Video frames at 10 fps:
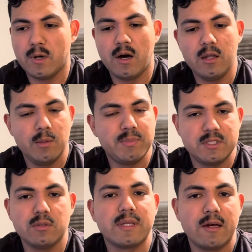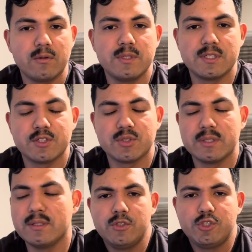all up until now,
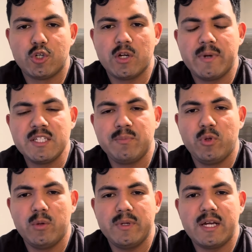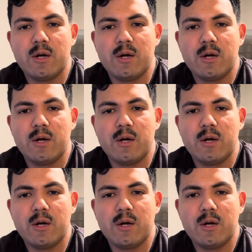essentially. During my deployment,